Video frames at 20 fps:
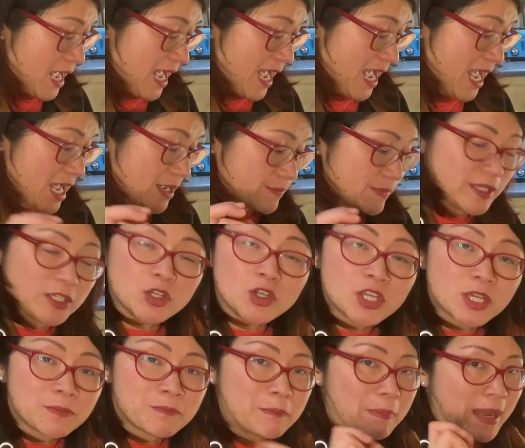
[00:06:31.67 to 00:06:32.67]
Um, you
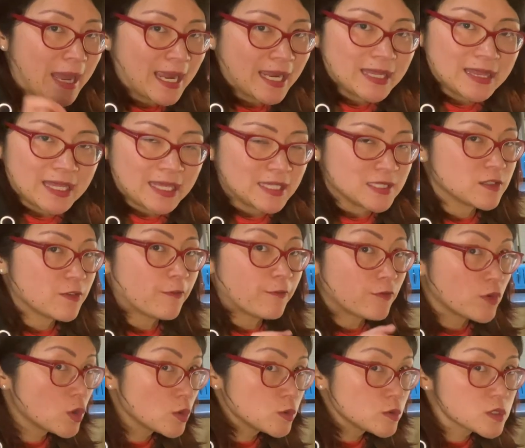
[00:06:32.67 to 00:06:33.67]
can buy these
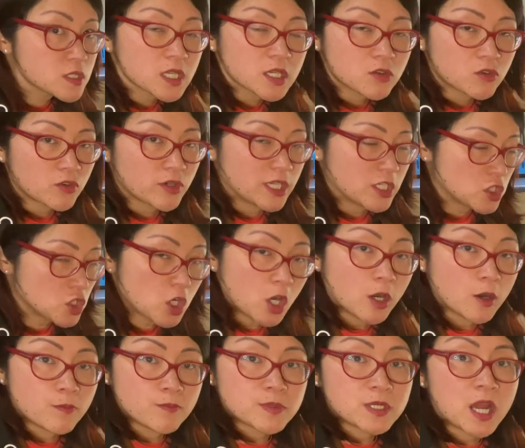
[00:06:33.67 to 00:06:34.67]
frozen, already
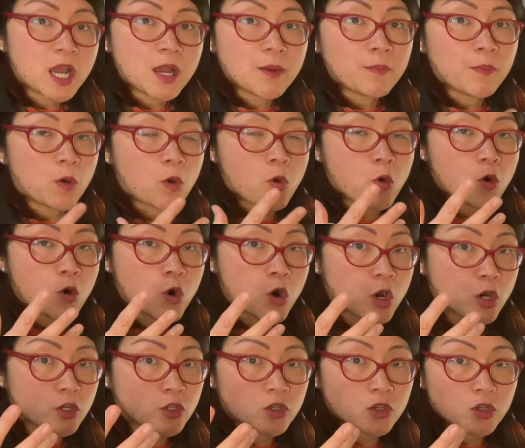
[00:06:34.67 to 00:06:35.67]
chopped up,
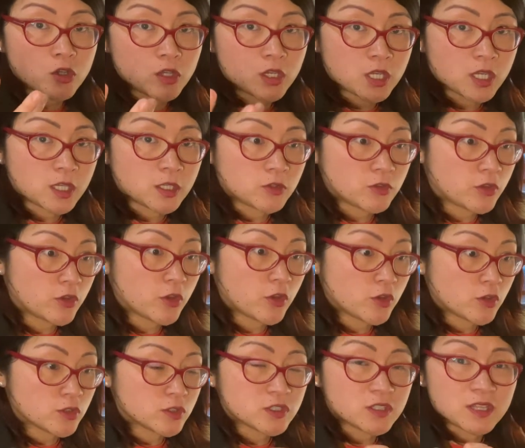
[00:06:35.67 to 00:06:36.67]
or you can
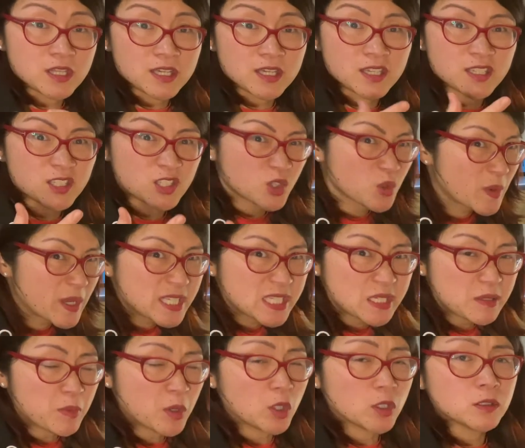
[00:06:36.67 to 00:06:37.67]
use the
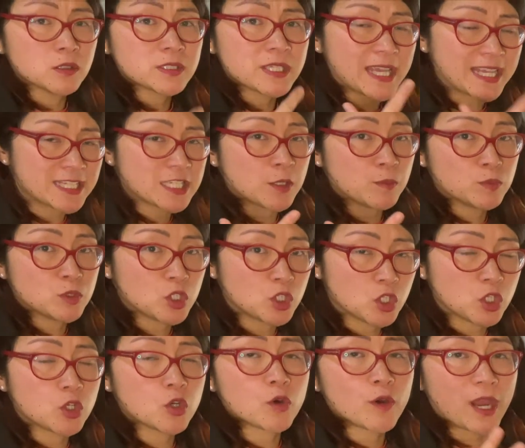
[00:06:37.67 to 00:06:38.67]
squeezy bottles. It's up to
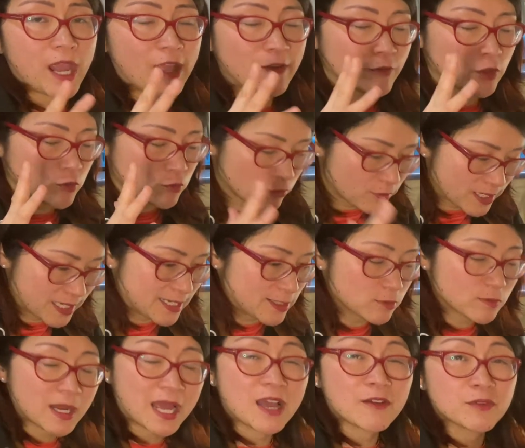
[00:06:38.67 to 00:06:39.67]
you. Or if you really
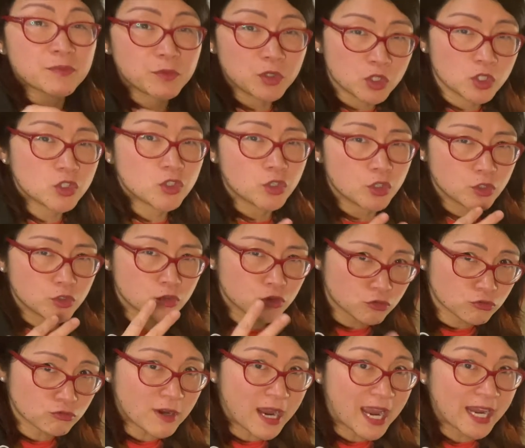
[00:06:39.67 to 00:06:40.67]
don't have them, you can use
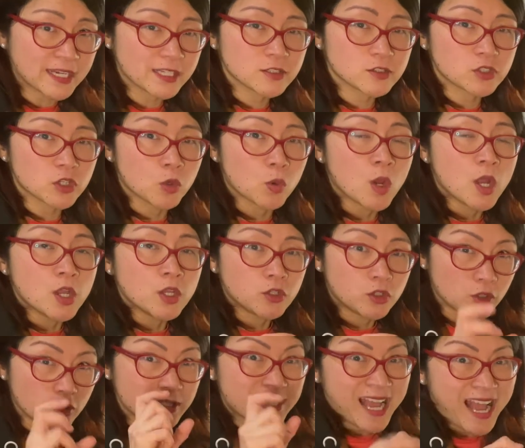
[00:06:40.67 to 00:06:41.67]
dried. So
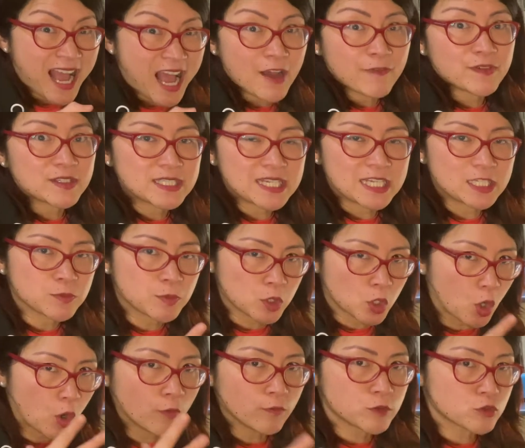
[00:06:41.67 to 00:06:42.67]
use half a teaspoon
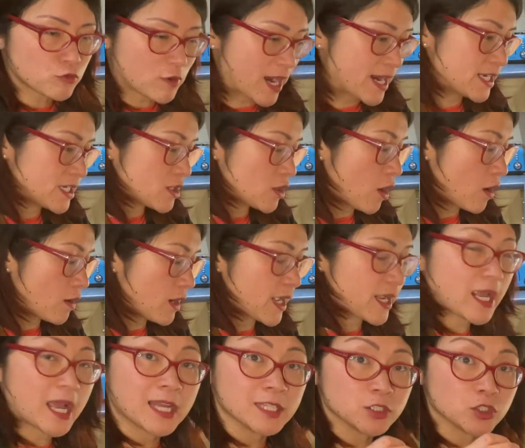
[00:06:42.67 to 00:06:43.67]
of dried garlic
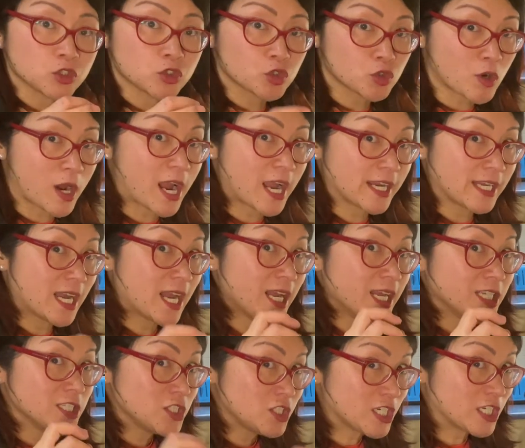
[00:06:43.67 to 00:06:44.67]
and dried
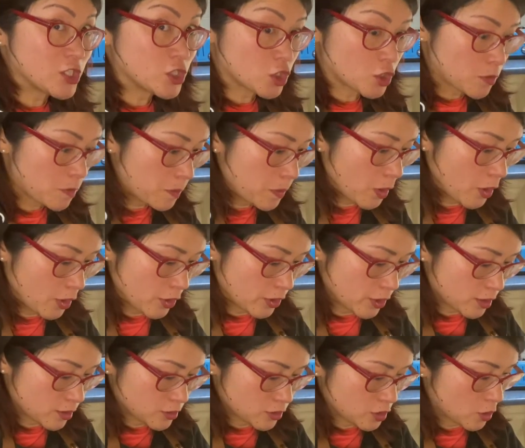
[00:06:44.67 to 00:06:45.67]
ginger powder.
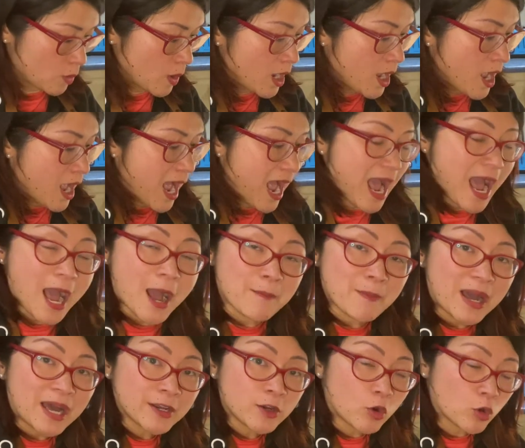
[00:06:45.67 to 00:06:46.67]
So, um,
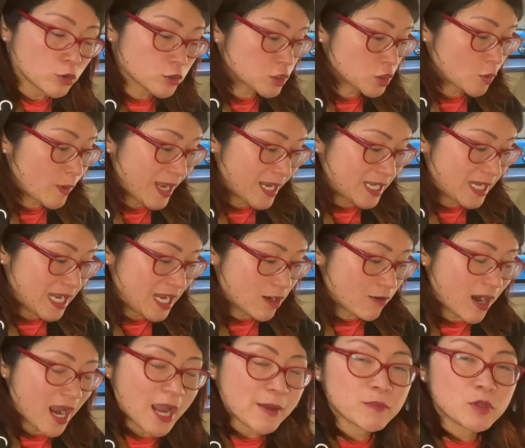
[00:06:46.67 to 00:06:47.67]
and also in here,
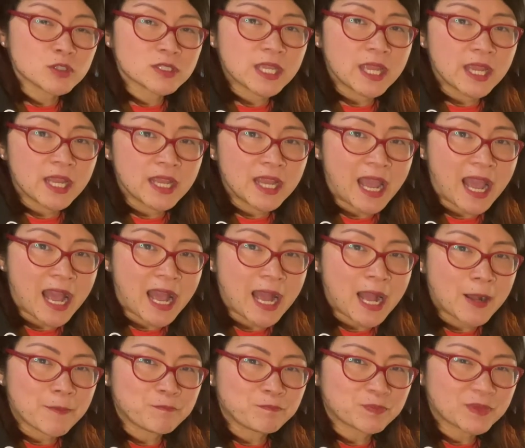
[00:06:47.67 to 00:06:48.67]
I'm using
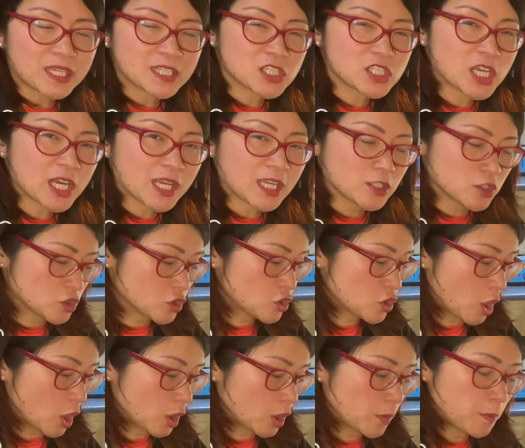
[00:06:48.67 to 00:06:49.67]
um, a chicken
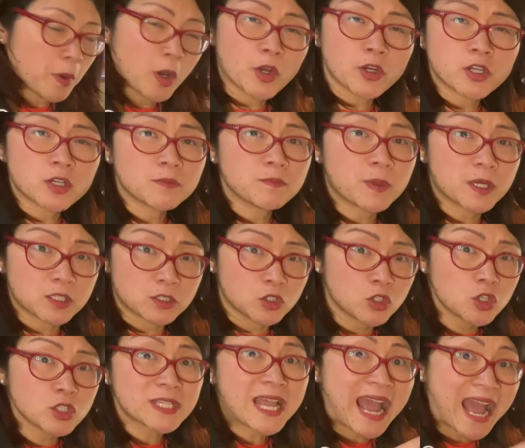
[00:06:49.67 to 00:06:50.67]
stock powder, but
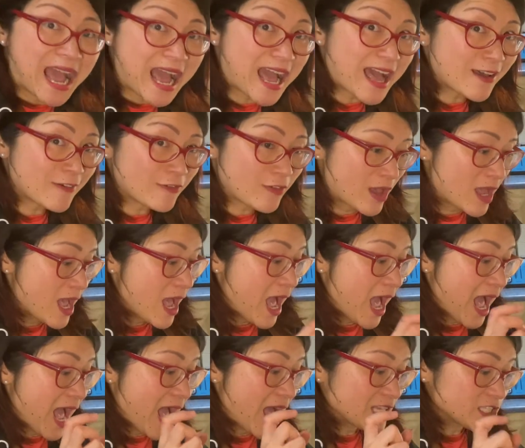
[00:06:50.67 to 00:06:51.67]
use half
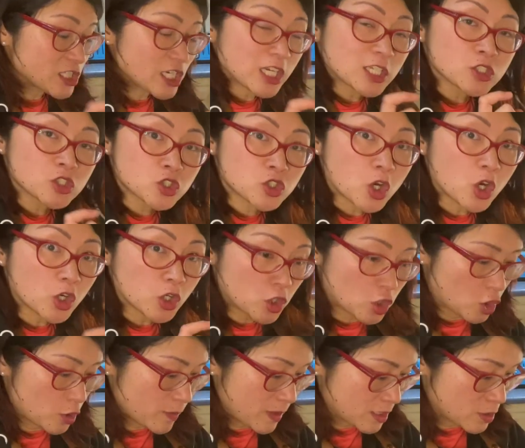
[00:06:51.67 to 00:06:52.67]
uh, chicken stock
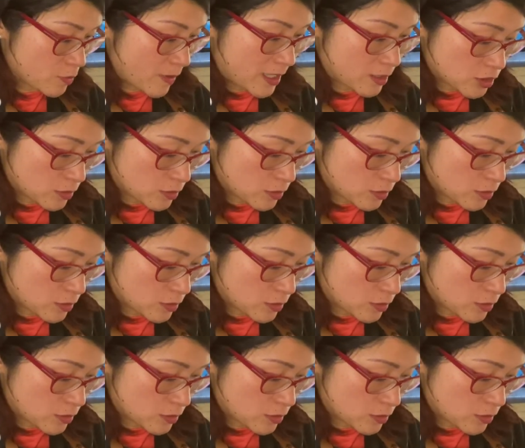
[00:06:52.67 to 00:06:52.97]
cube as well.